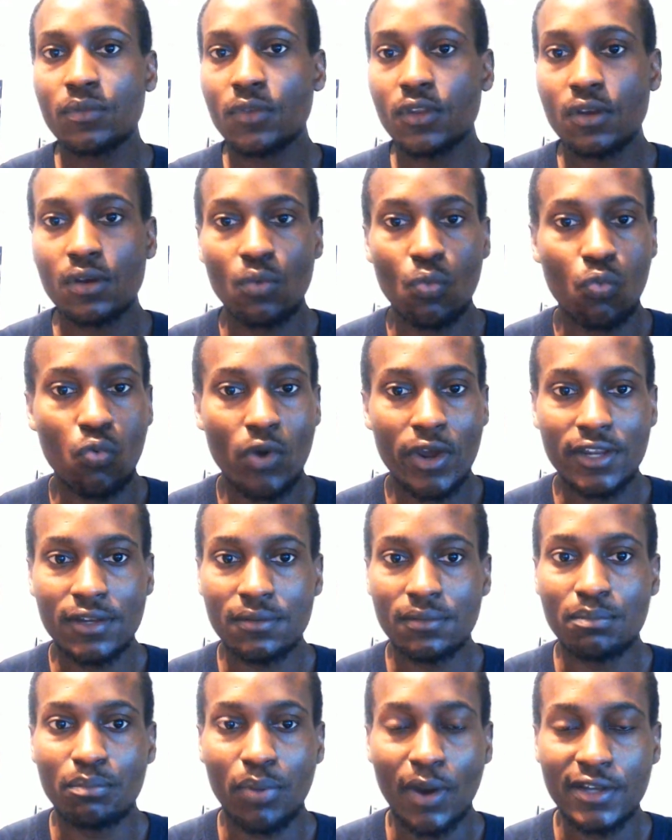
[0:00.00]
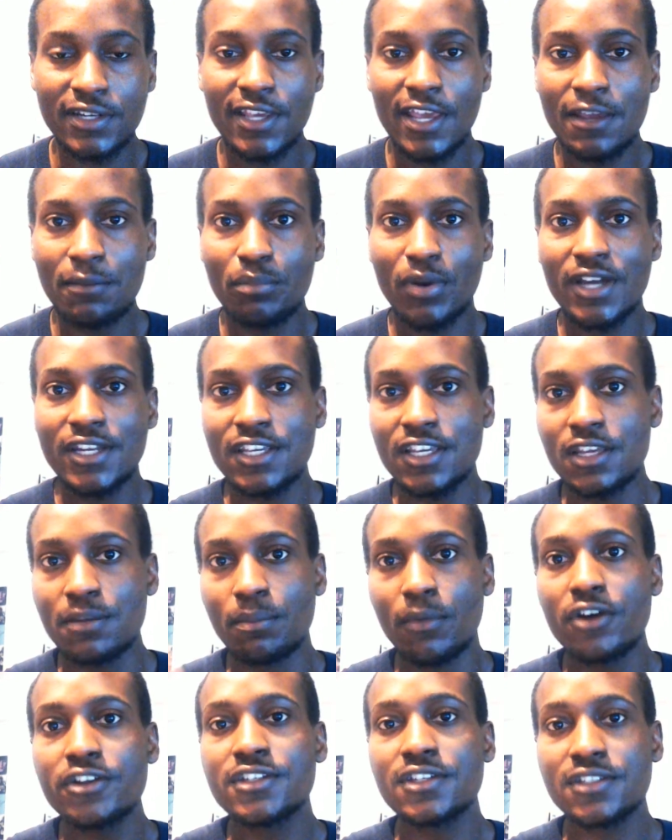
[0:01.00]
when Pancake Bunny
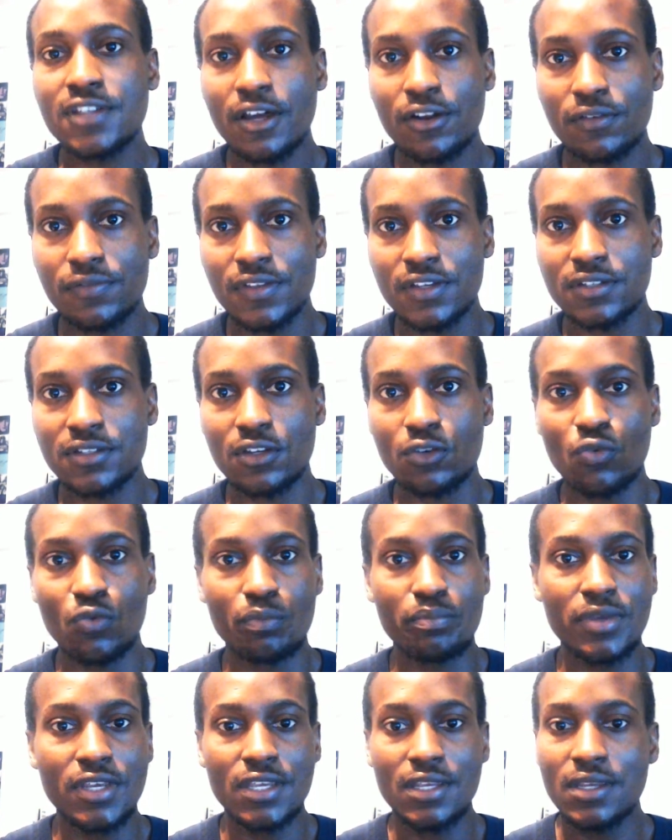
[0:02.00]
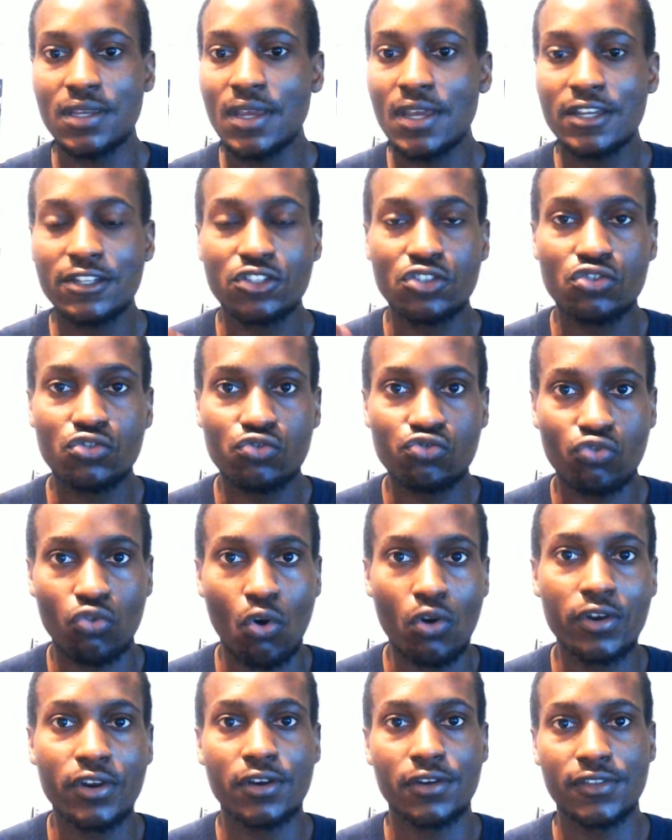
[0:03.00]
emerges out of this, it will be
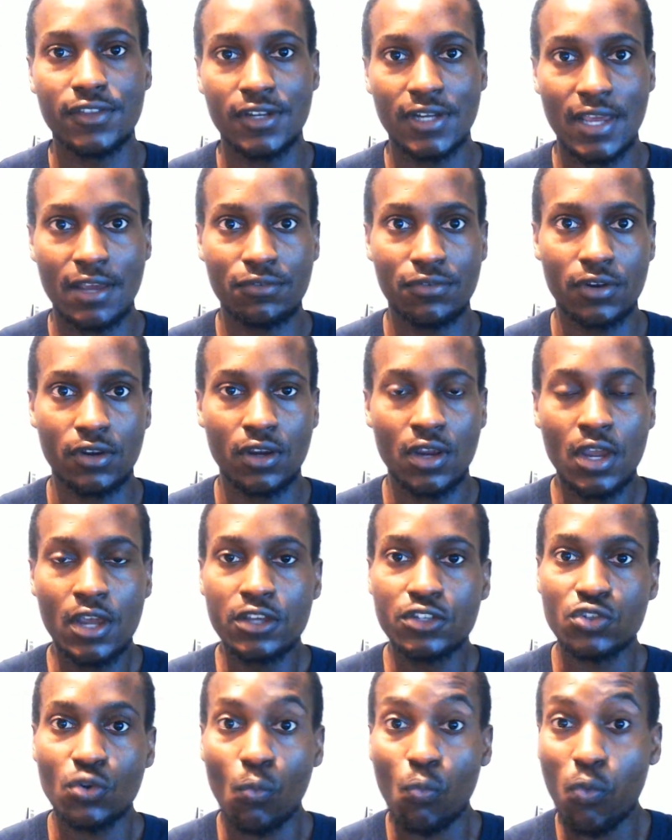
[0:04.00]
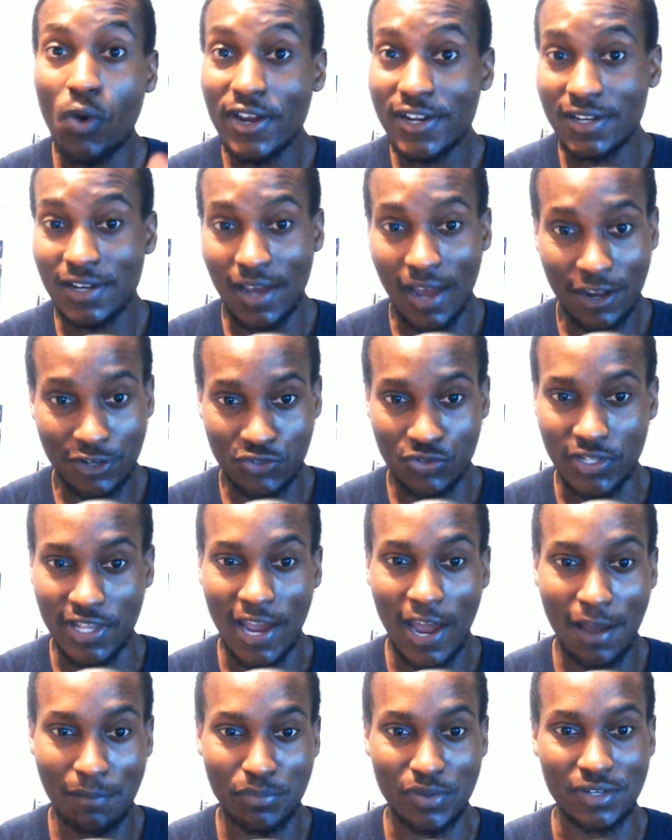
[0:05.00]
stronger than ever. So what actually
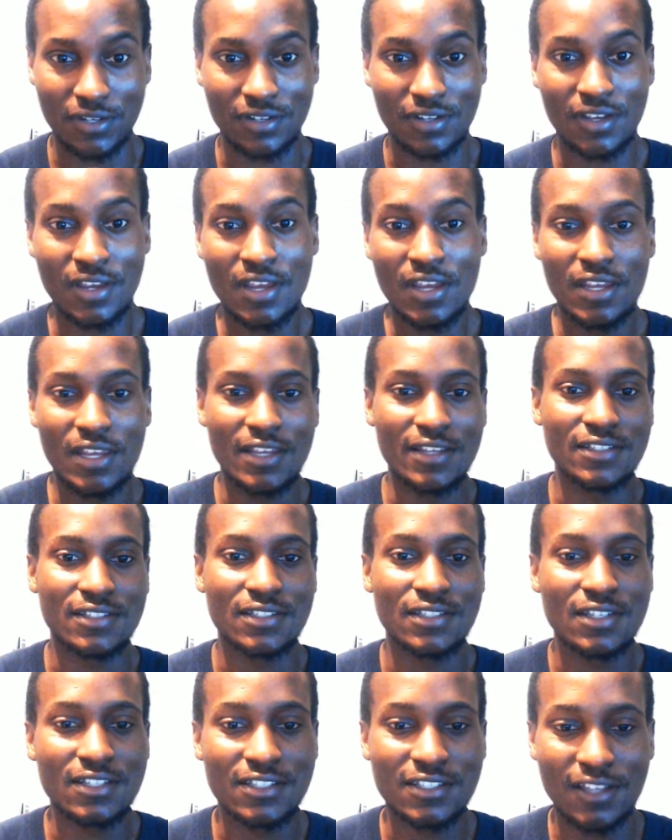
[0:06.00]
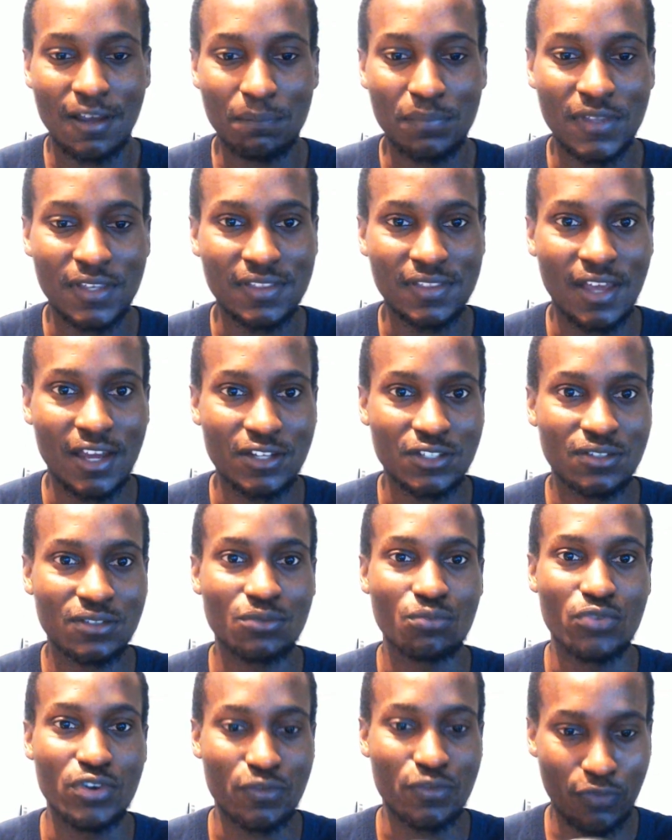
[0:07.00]
happened is something that's
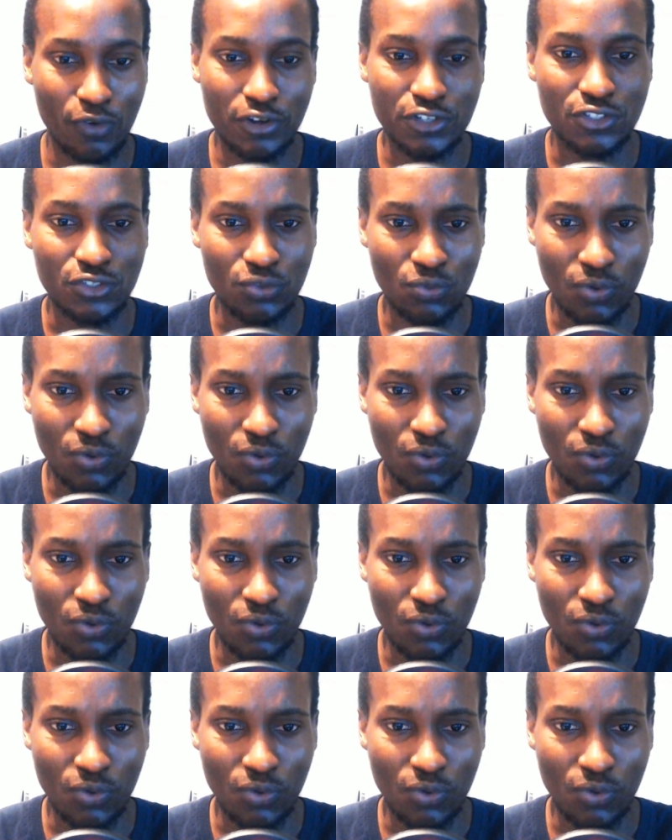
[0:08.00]
referred to